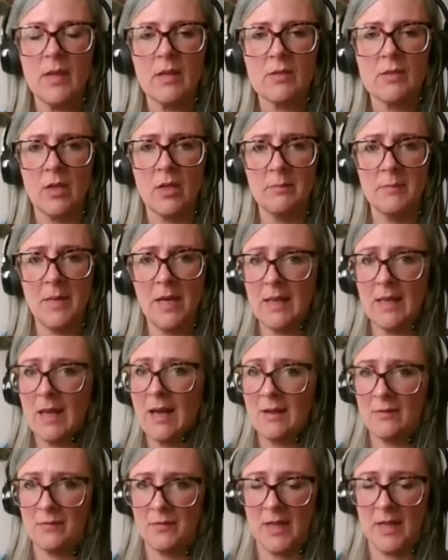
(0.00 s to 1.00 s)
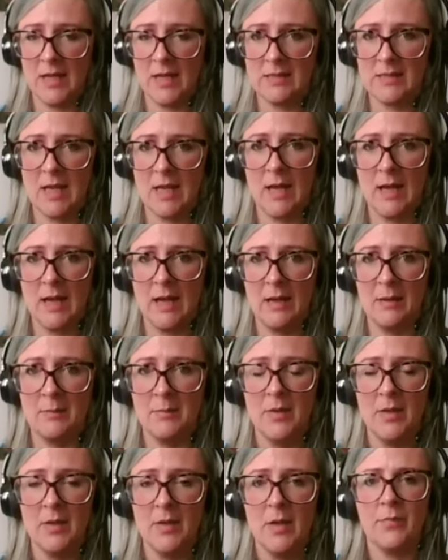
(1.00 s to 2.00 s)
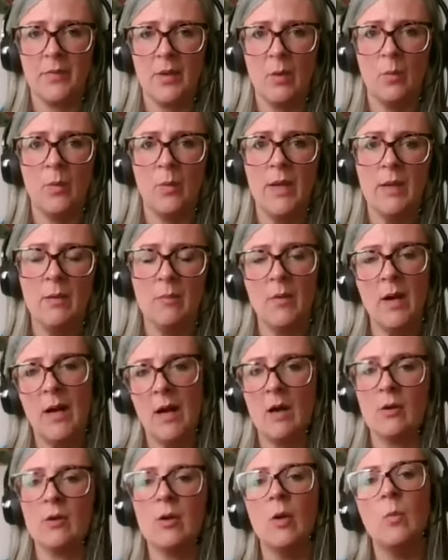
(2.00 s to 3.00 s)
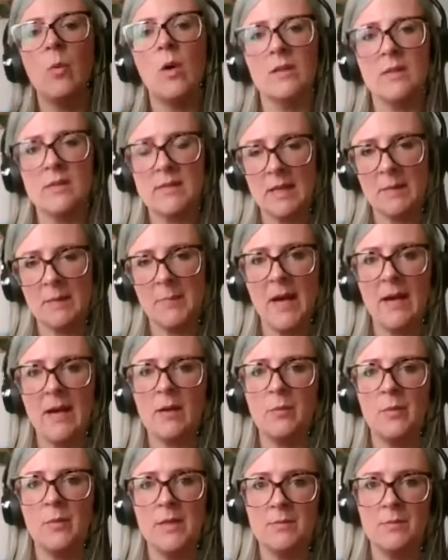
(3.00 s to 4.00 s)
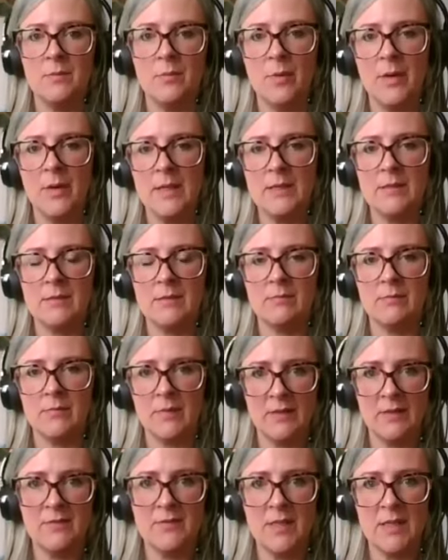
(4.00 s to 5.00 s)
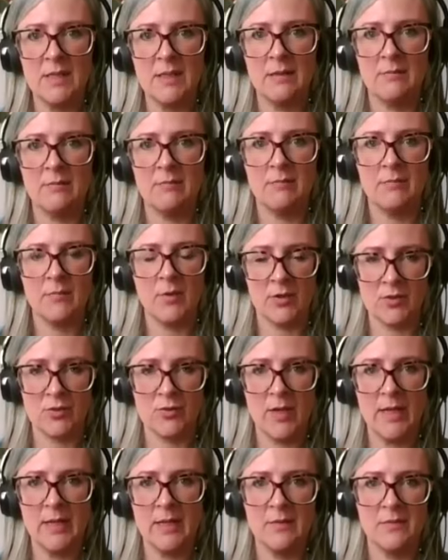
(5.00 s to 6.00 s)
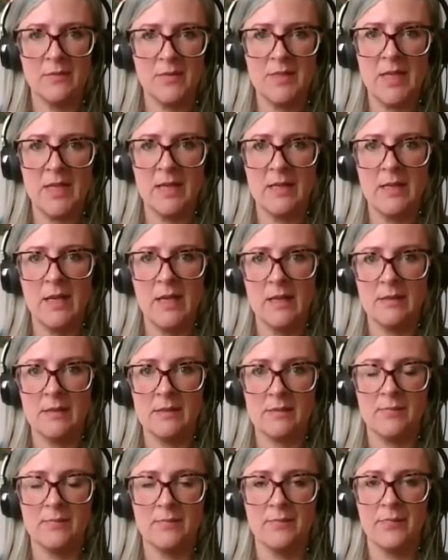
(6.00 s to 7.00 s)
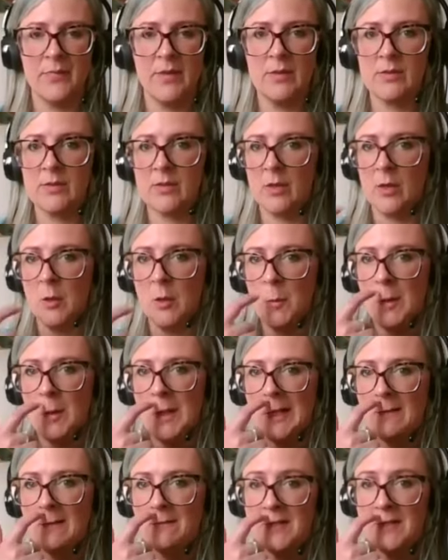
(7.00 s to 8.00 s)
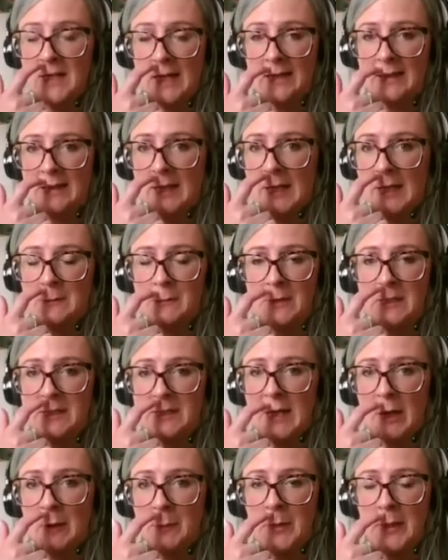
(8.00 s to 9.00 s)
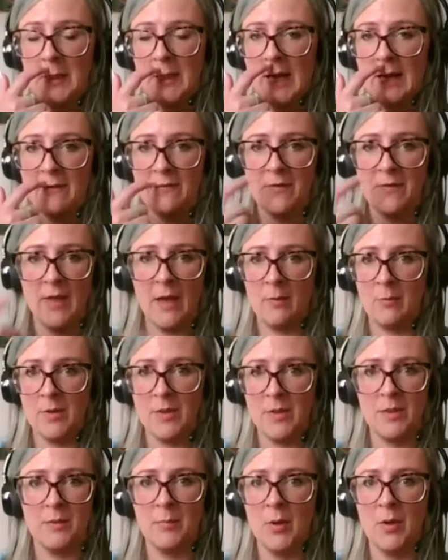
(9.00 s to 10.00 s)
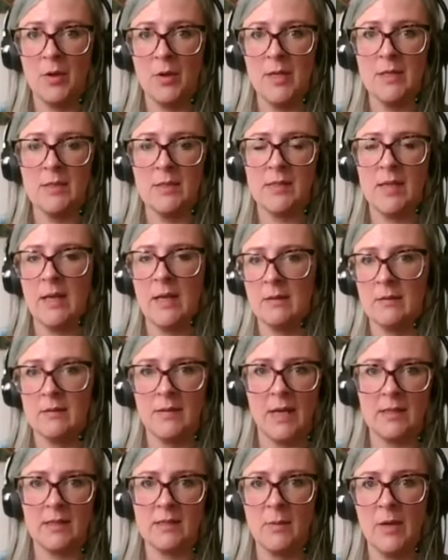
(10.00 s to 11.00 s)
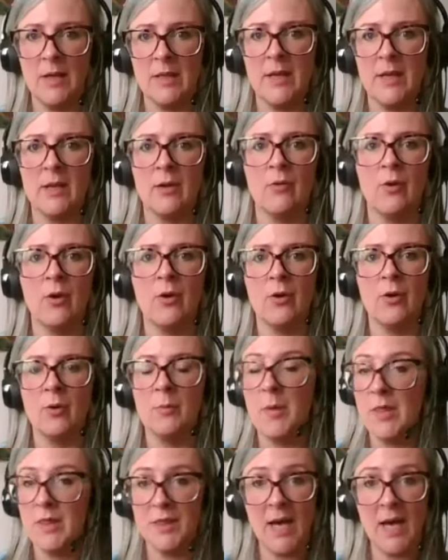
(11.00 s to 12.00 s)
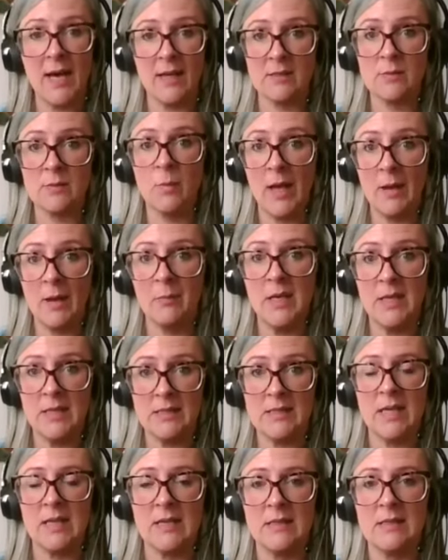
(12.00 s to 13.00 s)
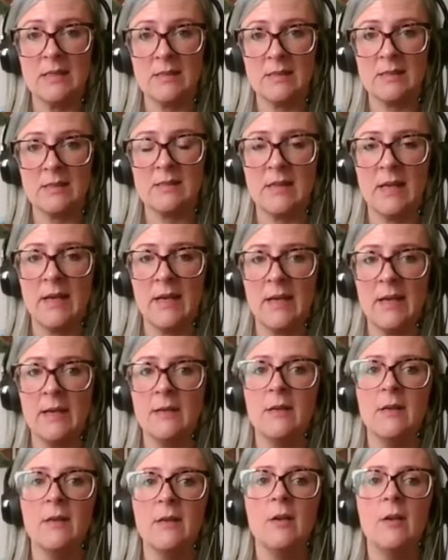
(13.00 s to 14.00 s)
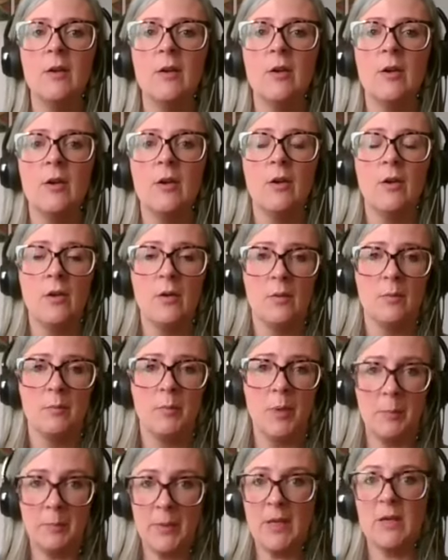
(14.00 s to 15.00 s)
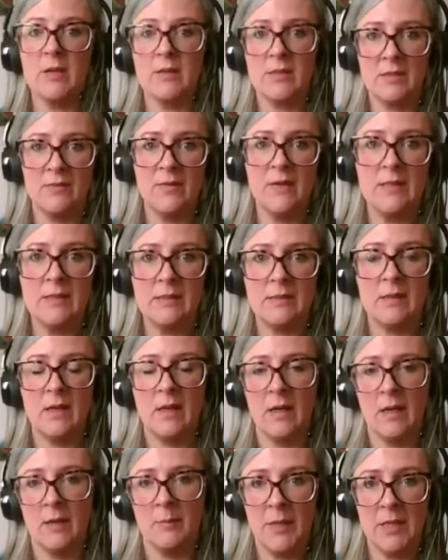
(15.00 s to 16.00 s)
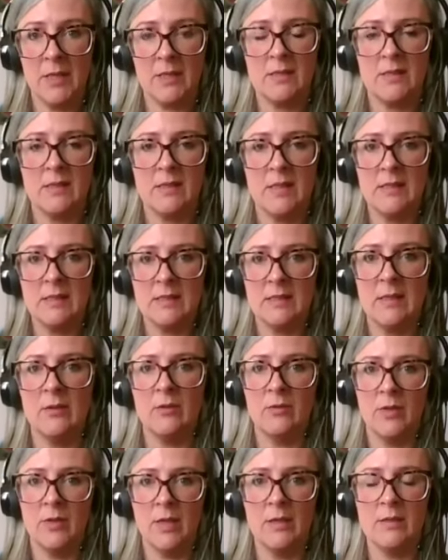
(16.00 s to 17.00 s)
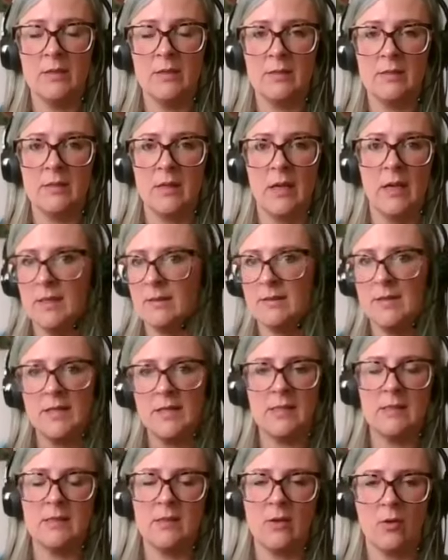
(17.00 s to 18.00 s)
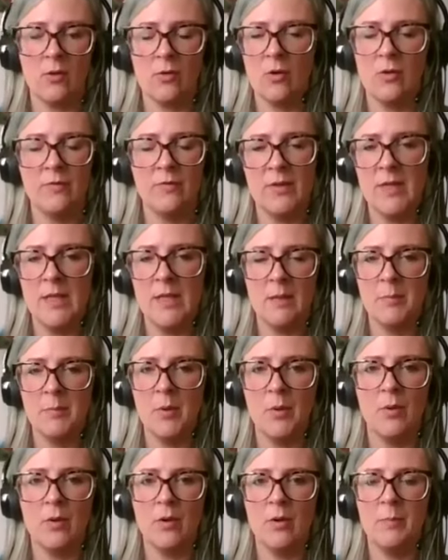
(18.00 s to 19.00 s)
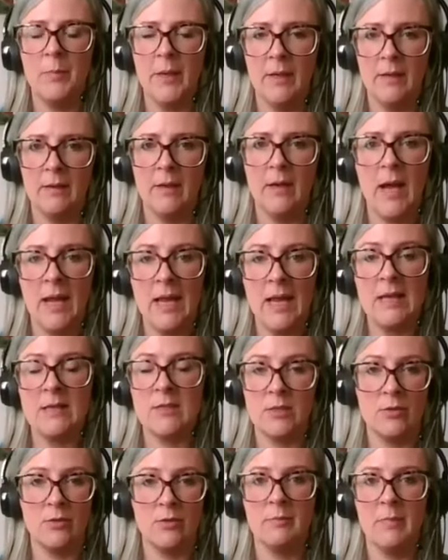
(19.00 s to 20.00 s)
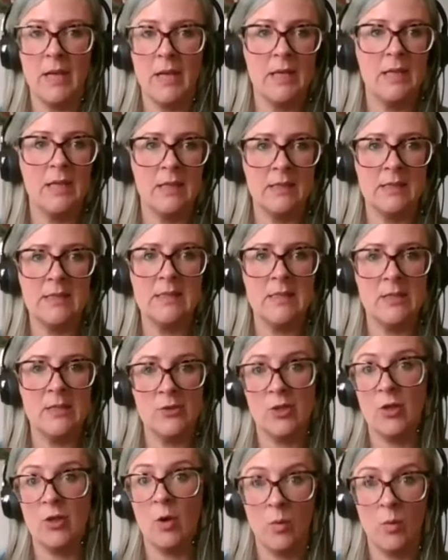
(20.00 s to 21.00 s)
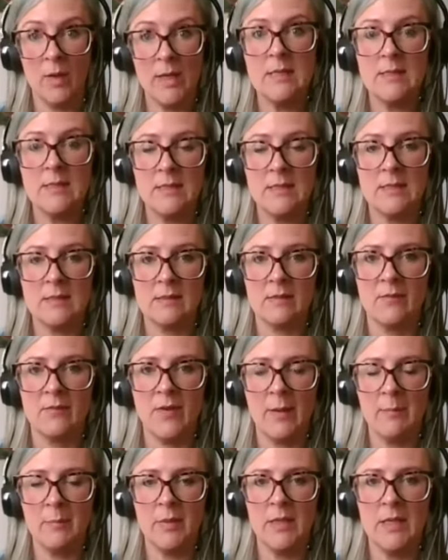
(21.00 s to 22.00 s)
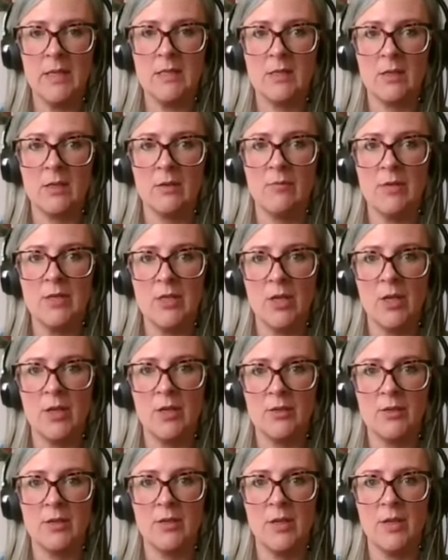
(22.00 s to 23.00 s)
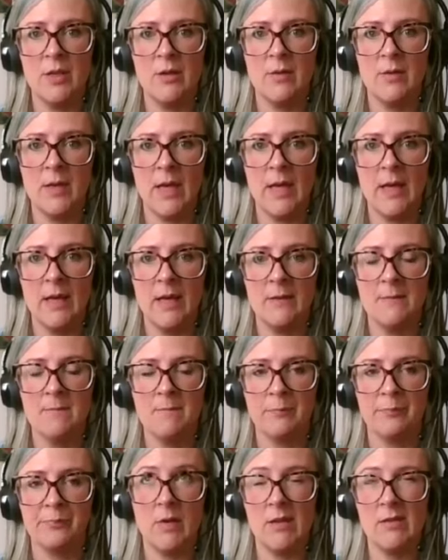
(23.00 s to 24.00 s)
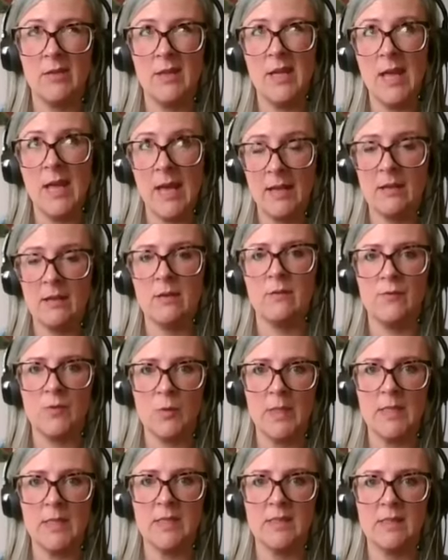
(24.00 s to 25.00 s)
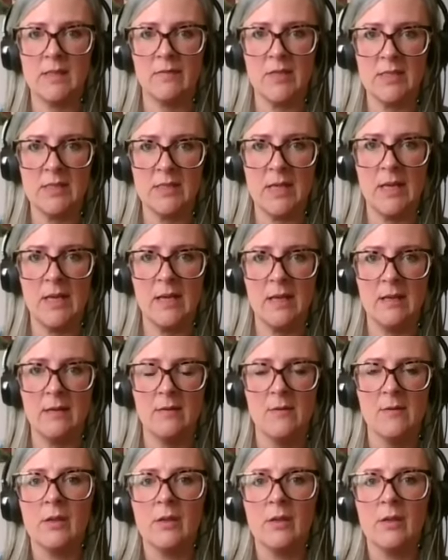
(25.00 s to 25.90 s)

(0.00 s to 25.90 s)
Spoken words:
So in my life at that time, I'll go one step back. We'd lived in Australia for 10 years. So we'd lived in Adelaide, set up a life there with the boys, and that's where they'd grown up, and that's where we intended to stay. But because of Sid's illness, and this is all covered in the book, but I ended up making the decision, or we did as a family, to return to the UK at the end of 2017.